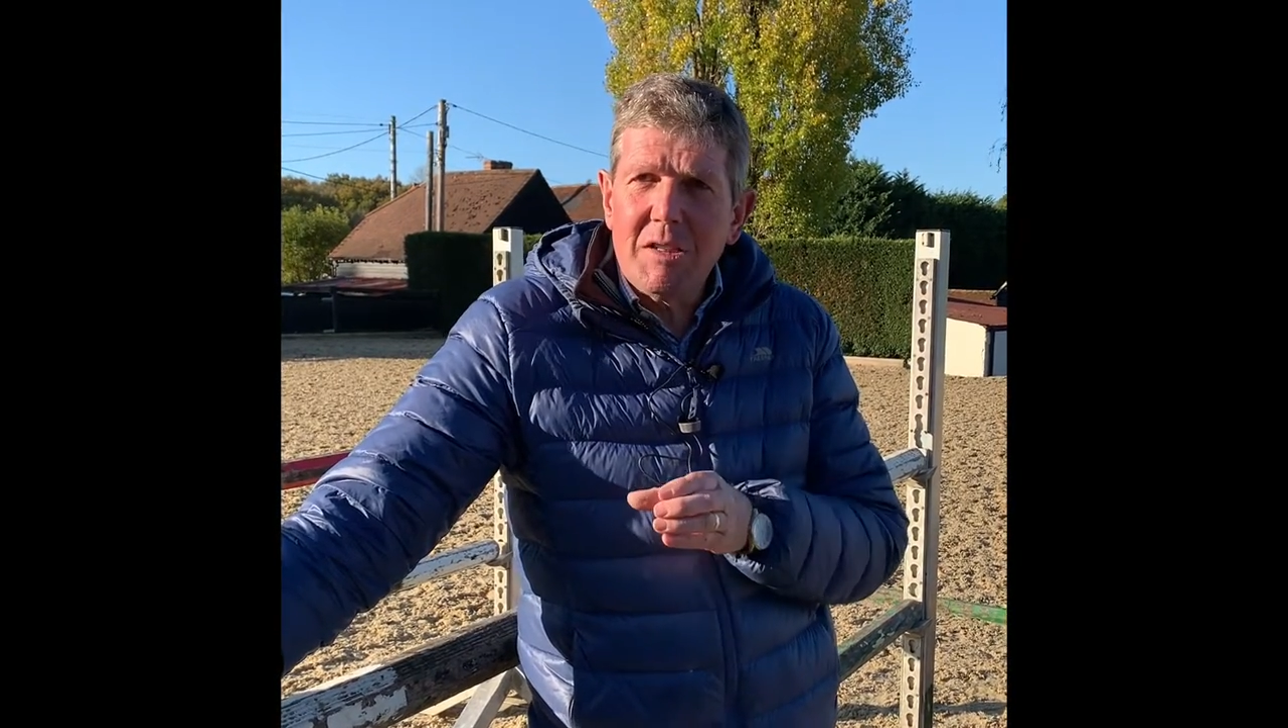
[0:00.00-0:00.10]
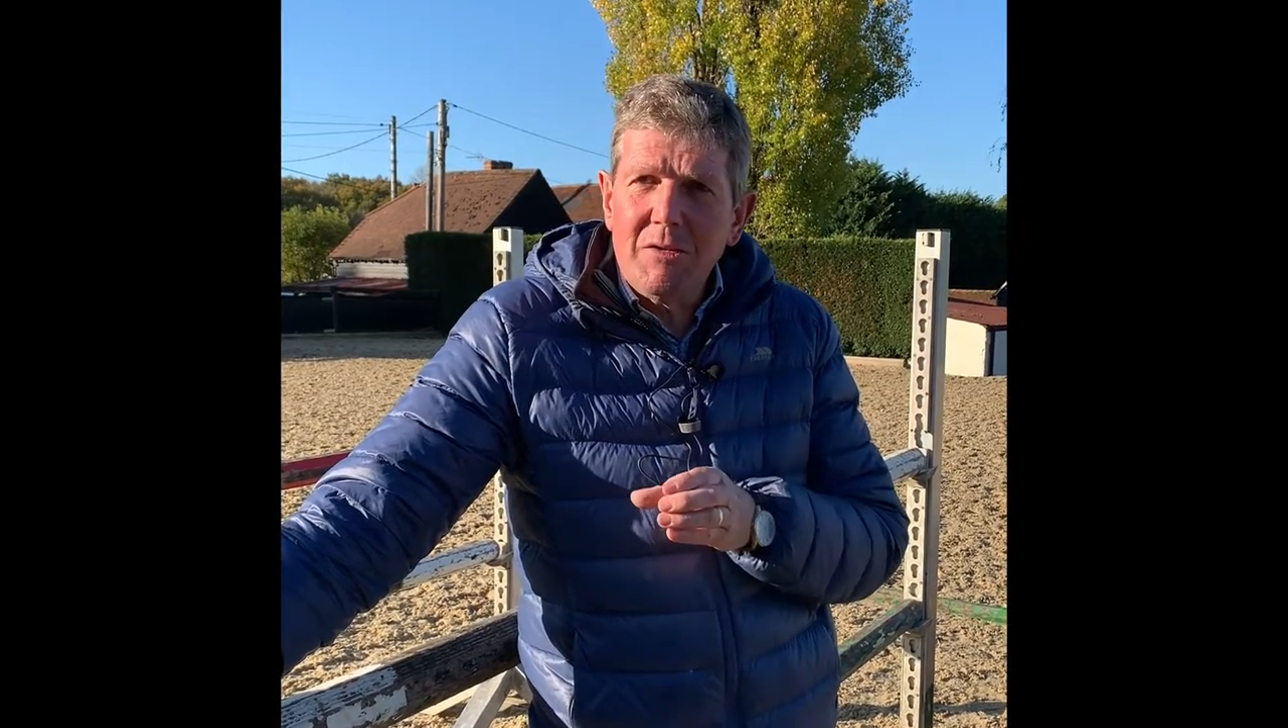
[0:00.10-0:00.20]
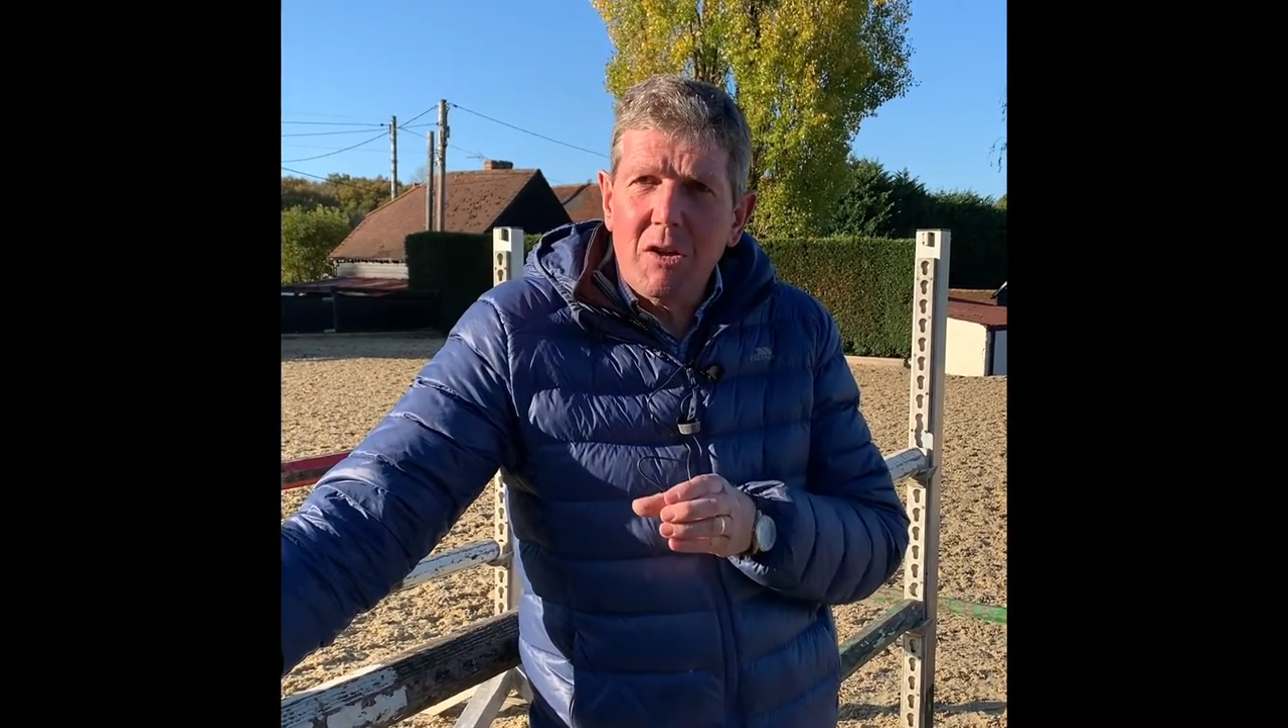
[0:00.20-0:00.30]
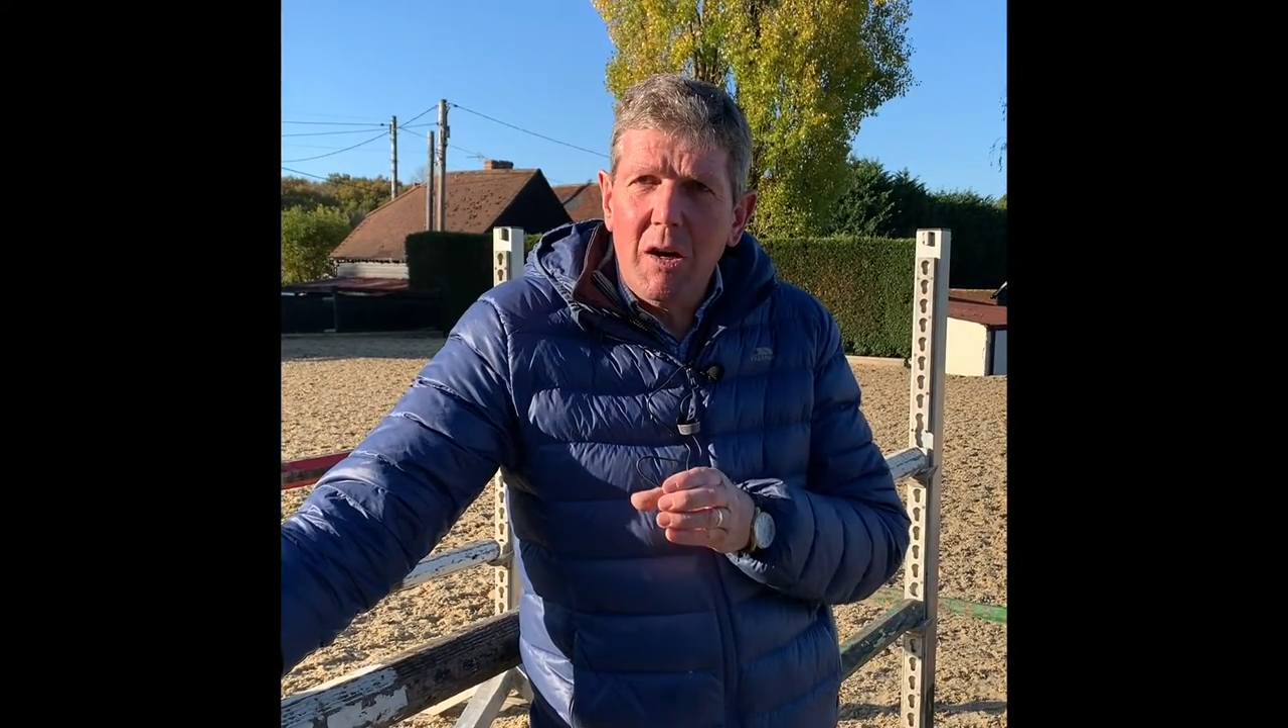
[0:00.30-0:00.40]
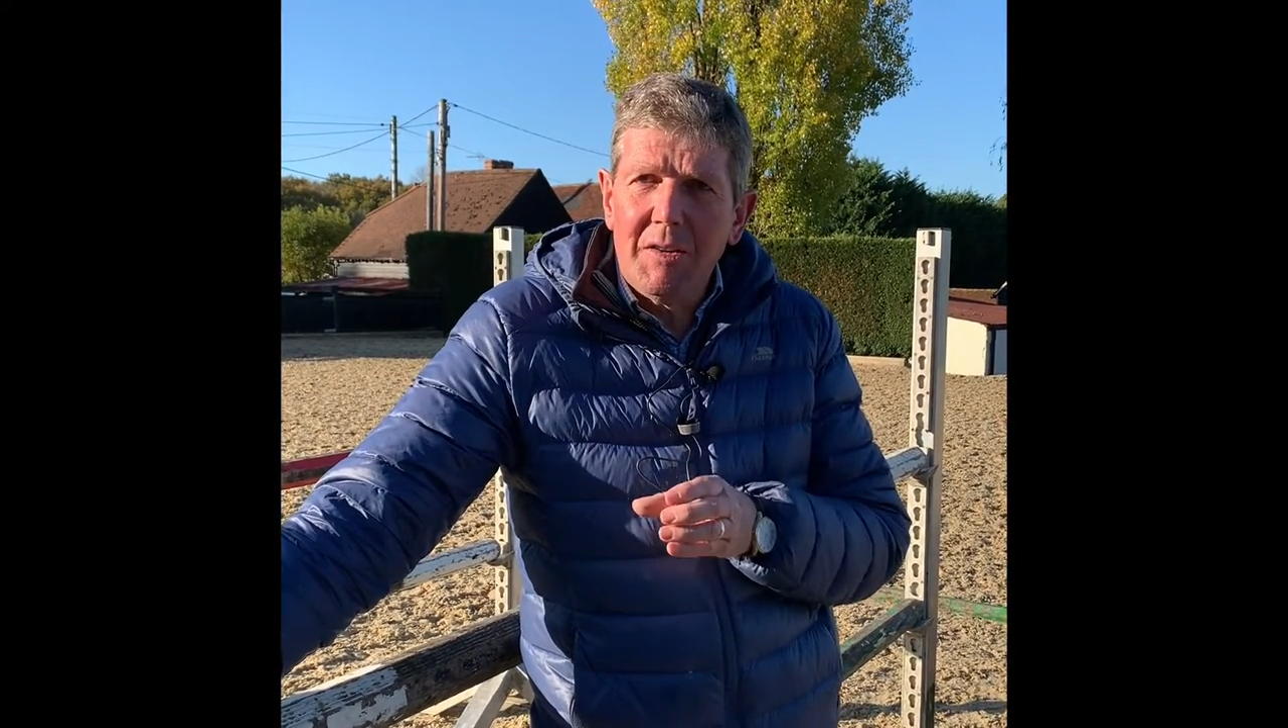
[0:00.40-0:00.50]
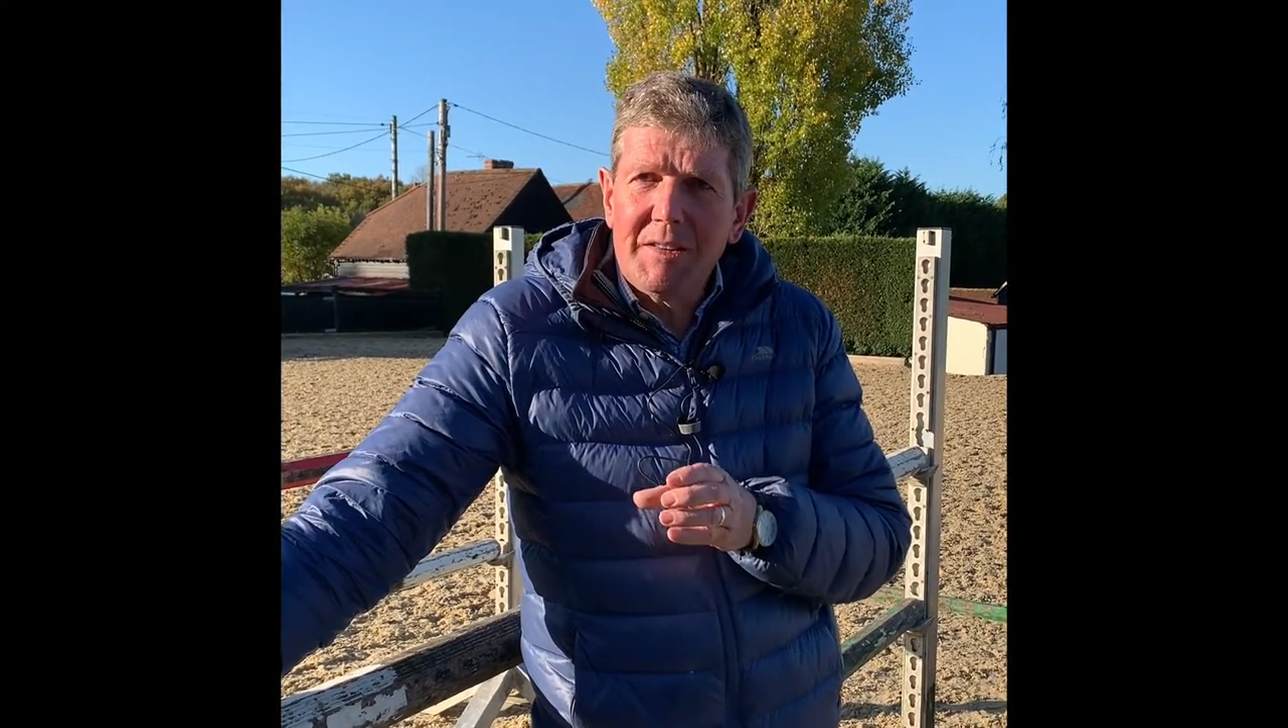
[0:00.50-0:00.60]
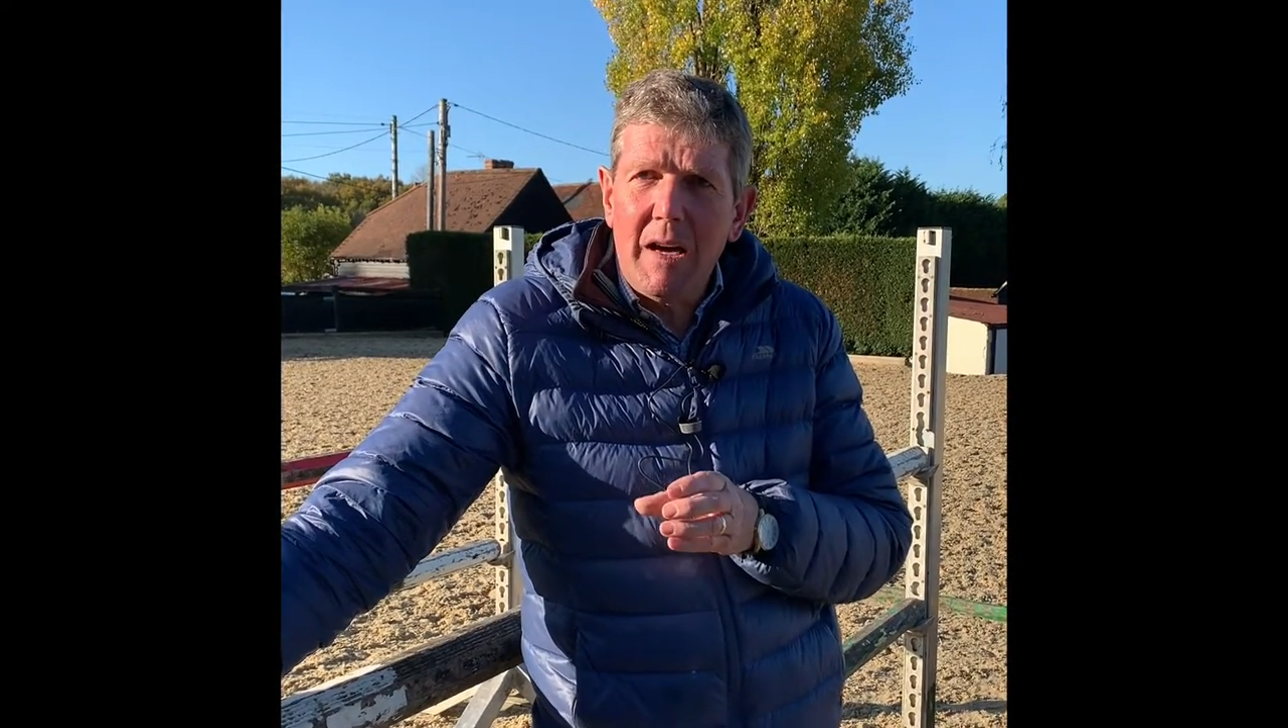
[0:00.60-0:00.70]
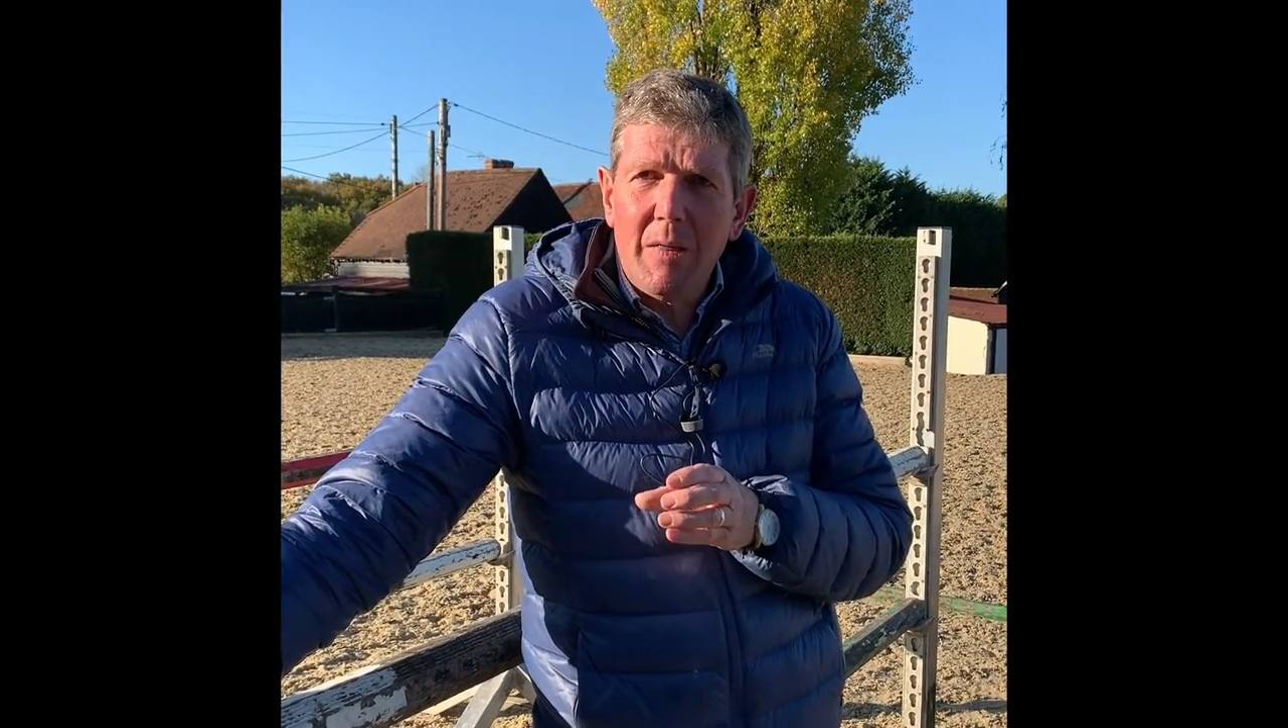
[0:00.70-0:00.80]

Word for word: you don't understand